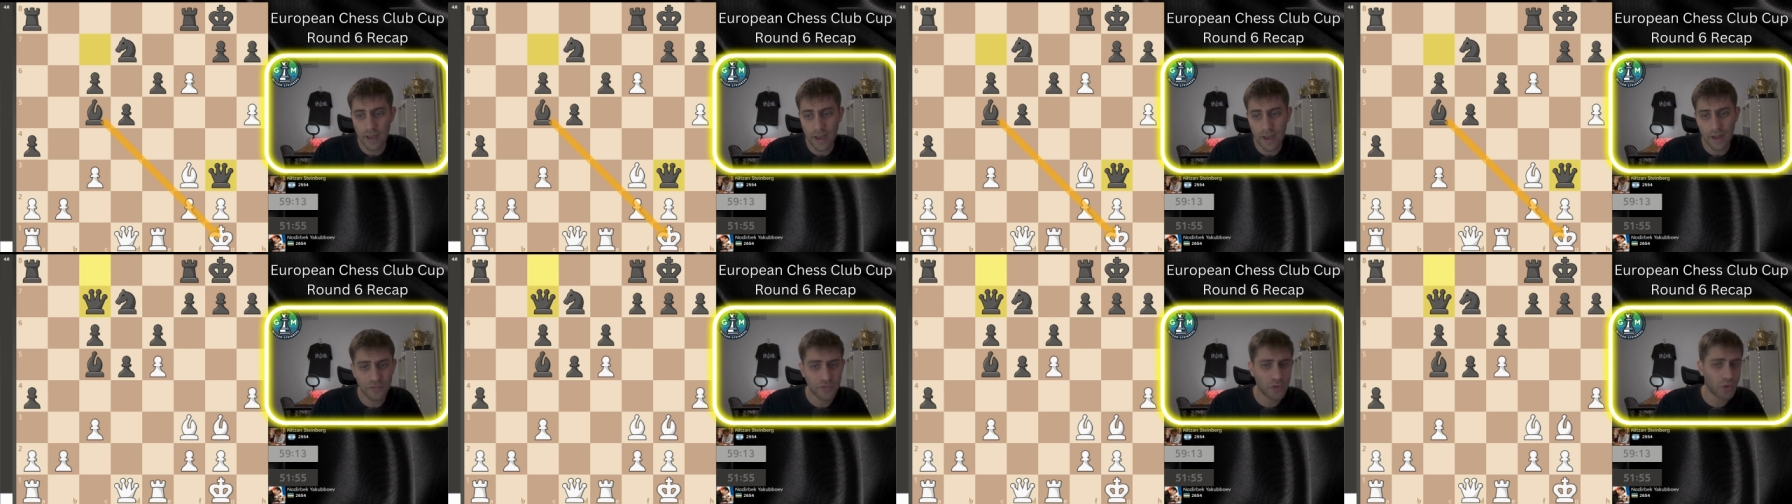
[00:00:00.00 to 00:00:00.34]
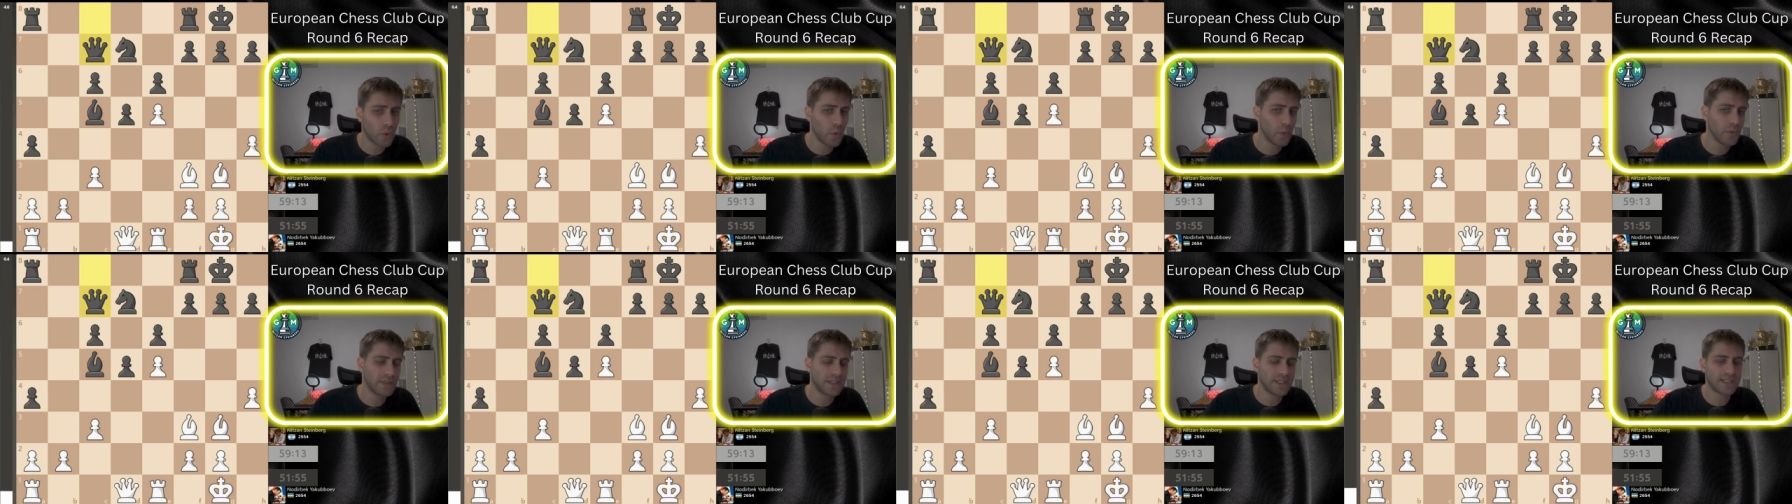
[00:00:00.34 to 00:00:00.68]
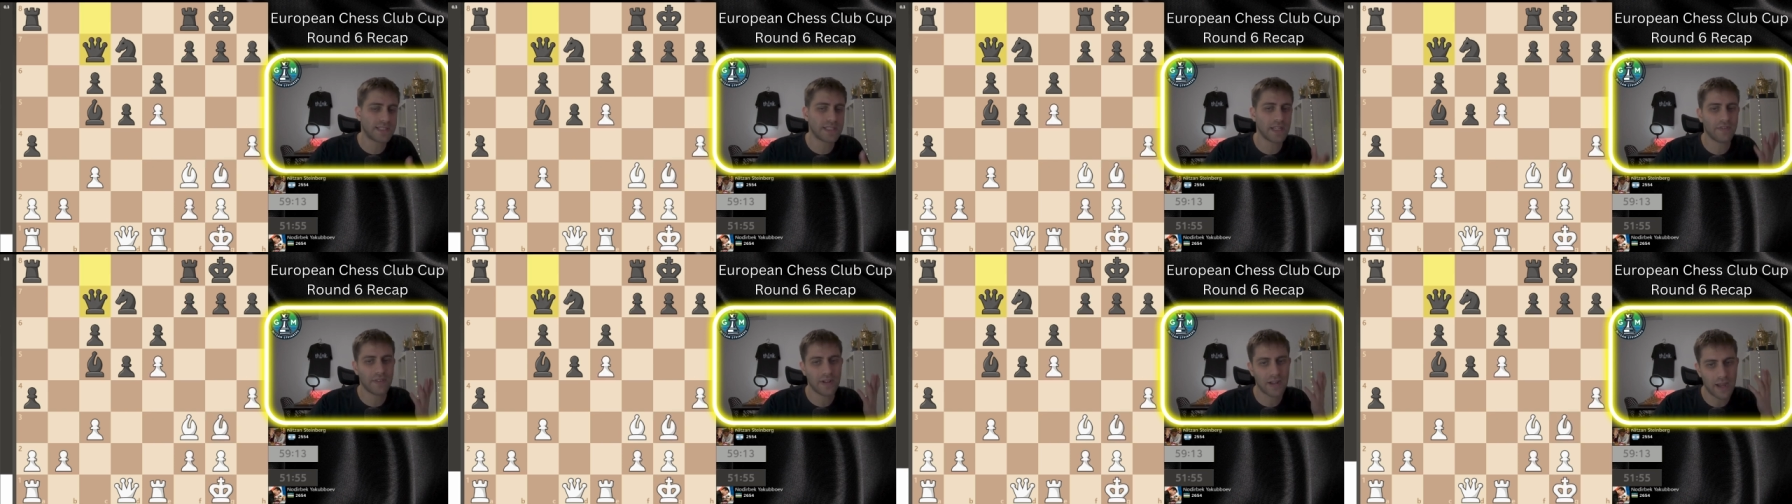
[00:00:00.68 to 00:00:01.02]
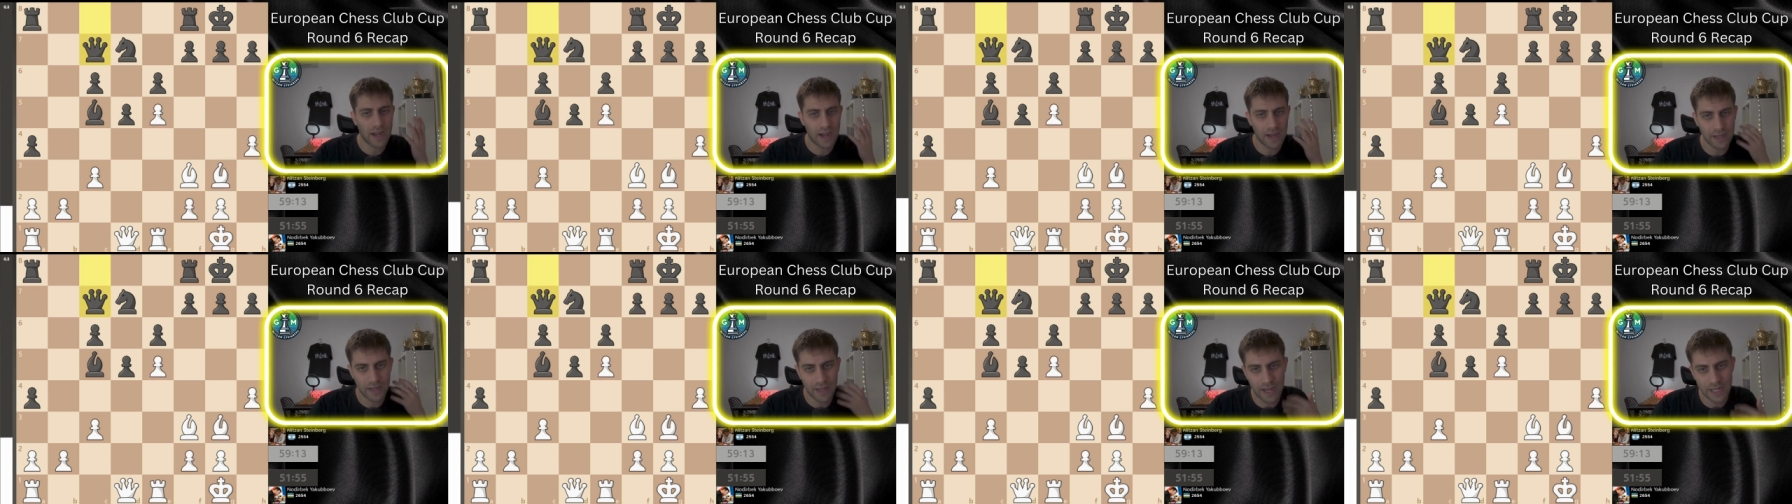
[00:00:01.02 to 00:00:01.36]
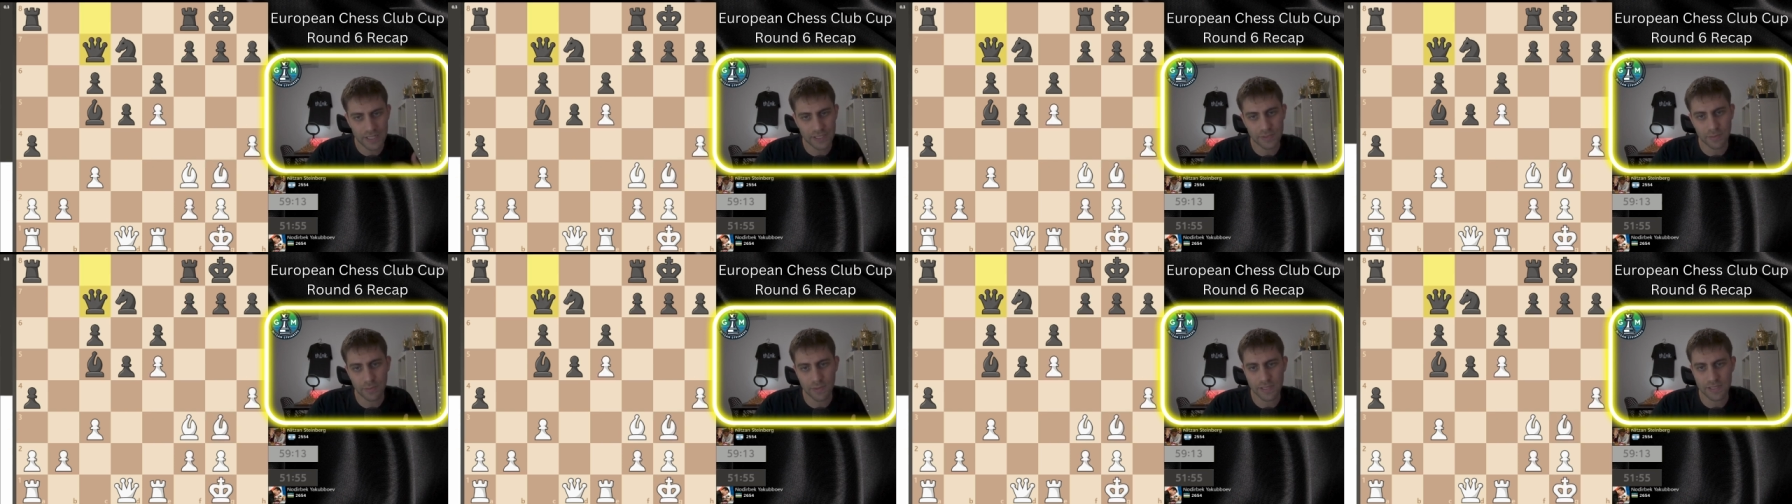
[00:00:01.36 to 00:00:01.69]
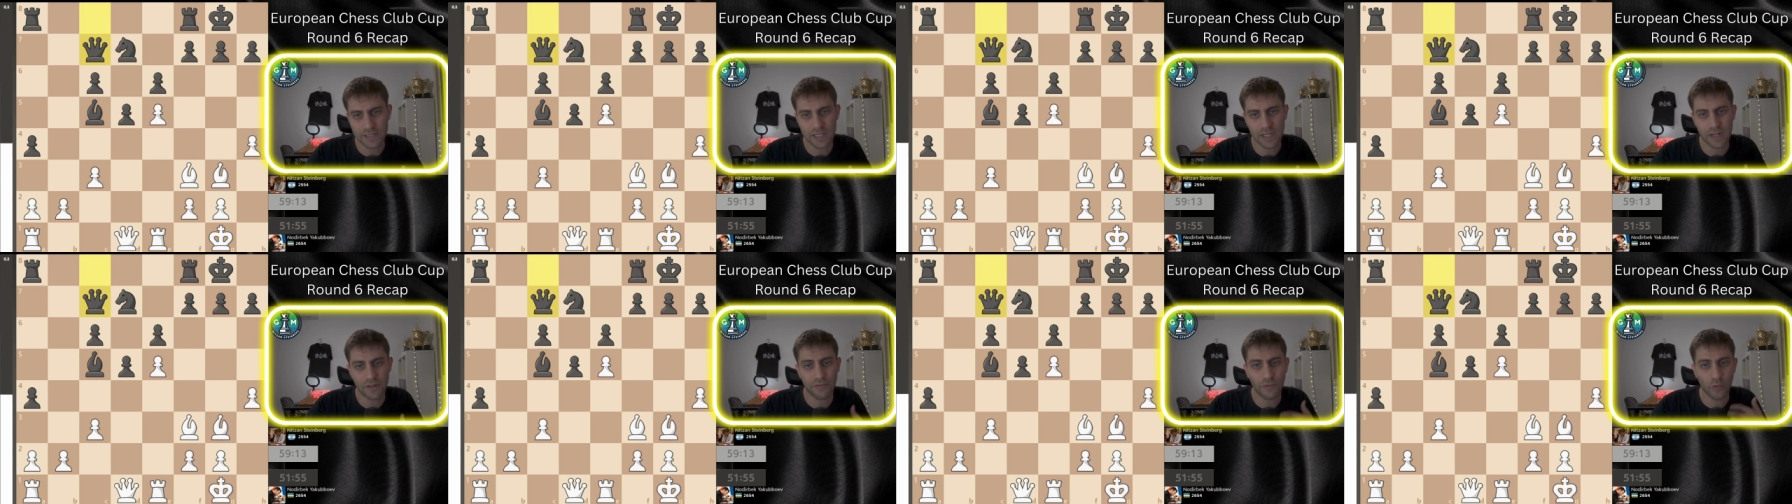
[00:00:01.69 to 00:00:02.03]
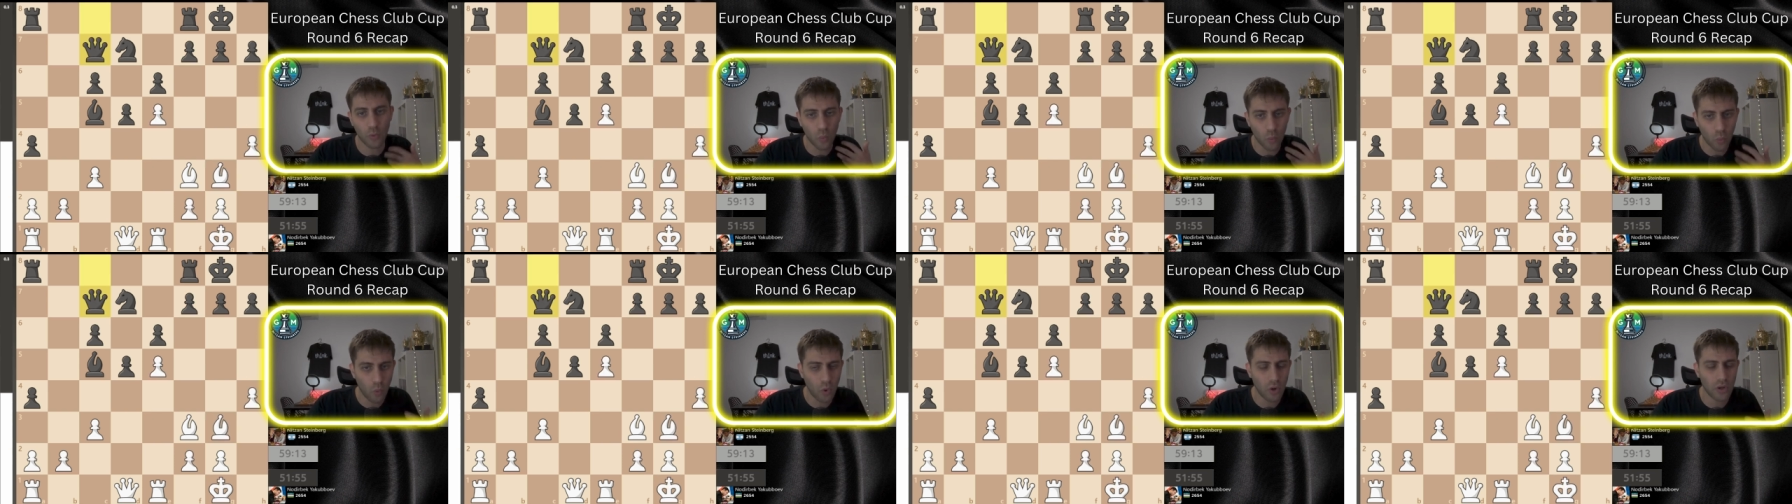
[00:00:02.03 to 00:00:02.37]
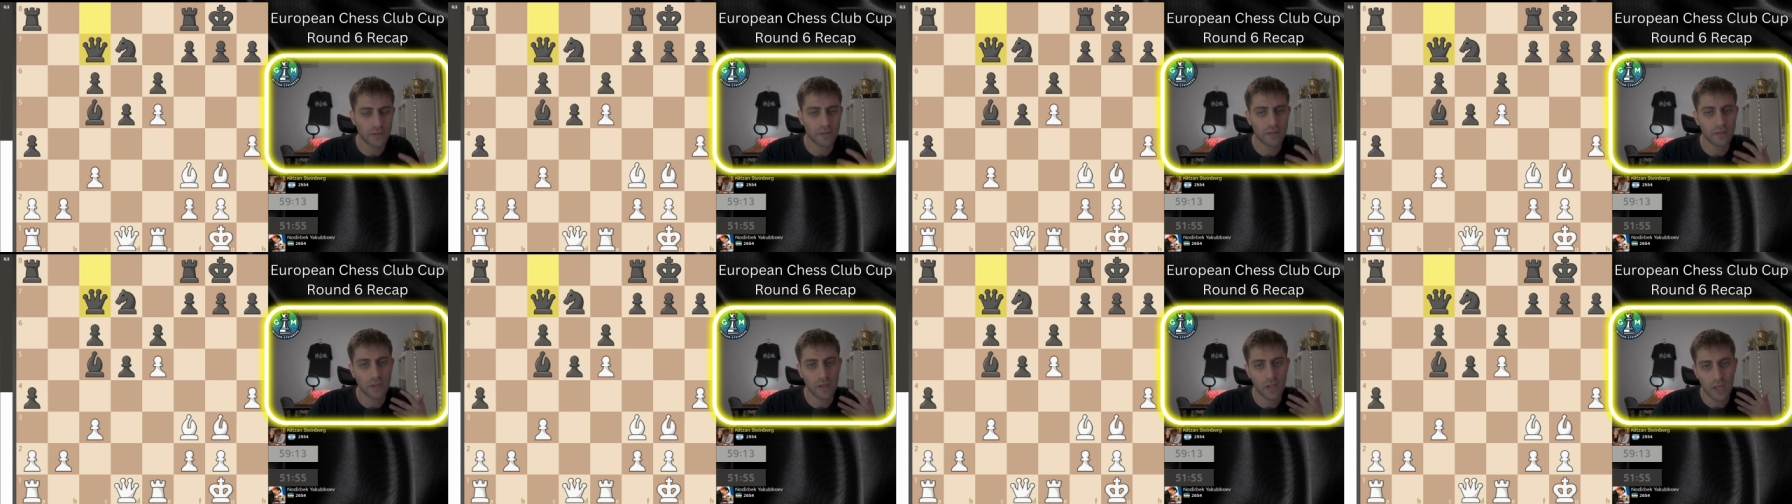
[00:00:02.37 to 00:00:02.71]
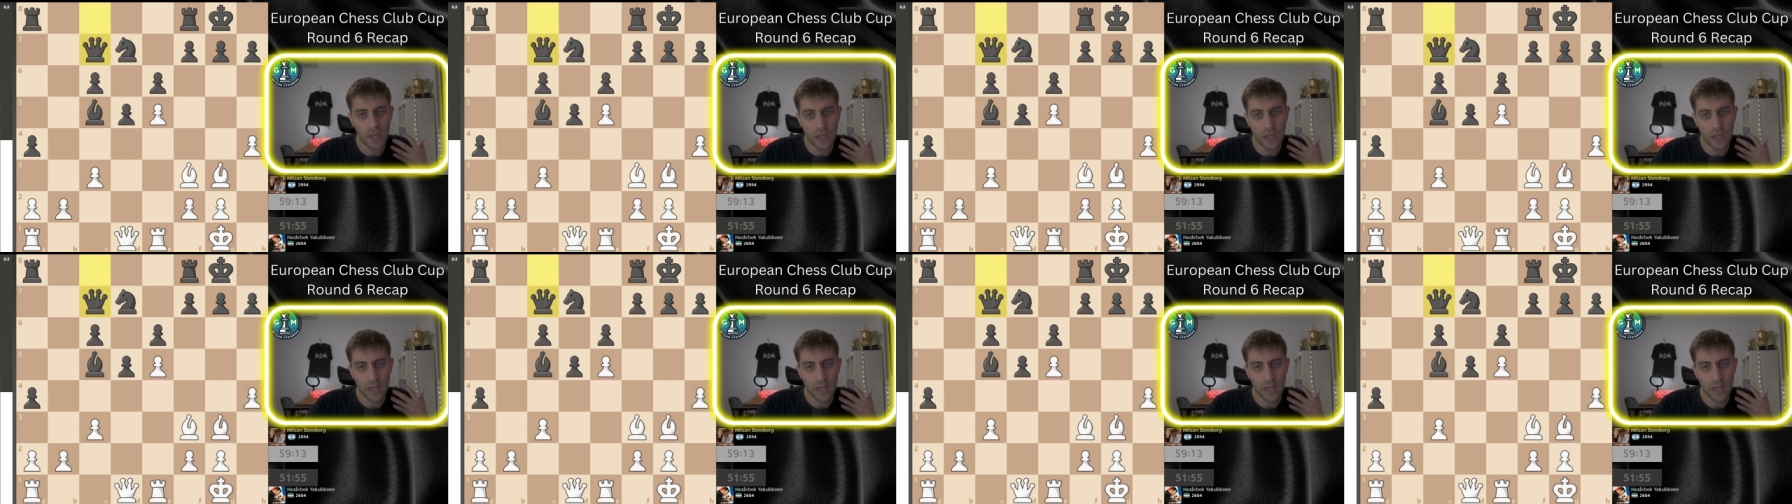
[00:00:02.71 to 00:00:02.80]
after queen c7 I asked myself what